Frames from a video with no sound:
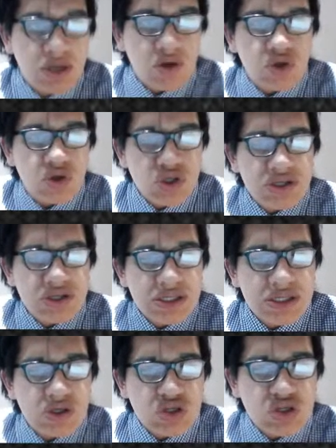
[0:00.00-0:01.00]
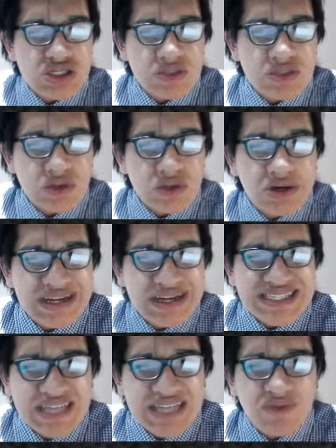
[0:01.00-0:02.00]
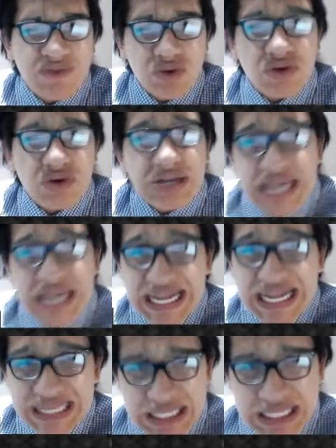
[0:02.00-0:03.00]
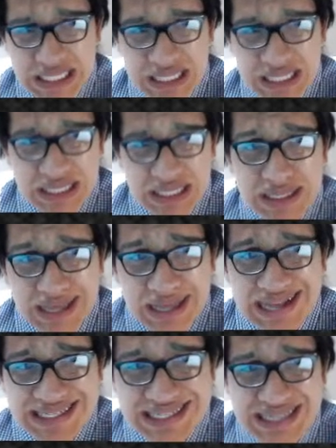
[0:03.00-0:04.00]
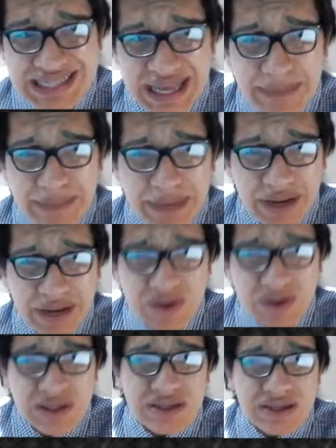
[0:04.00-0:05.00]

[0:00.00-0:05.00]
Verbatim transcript: Usually uses the word except or not. Ask about